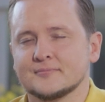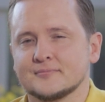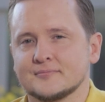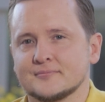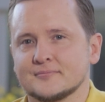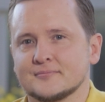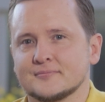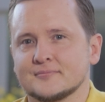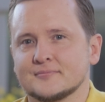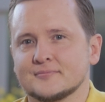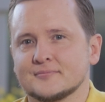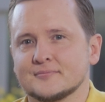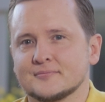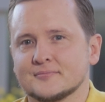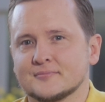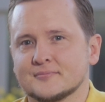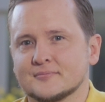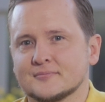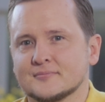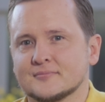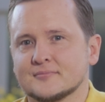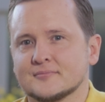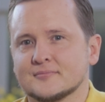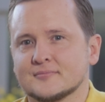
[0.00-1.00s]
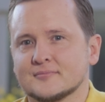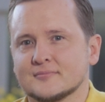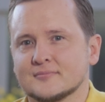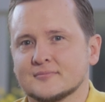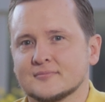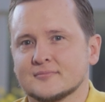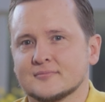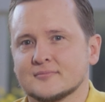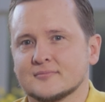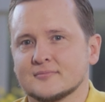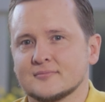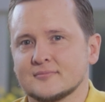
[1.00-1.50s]

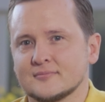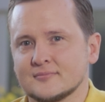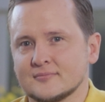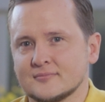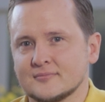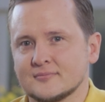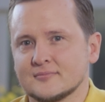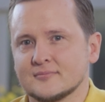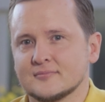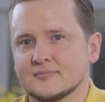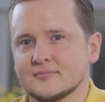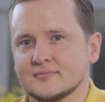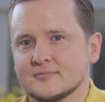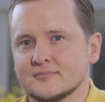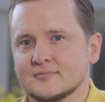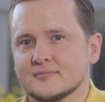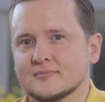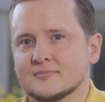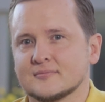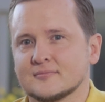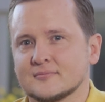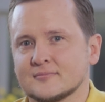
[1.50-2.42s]
[no speech]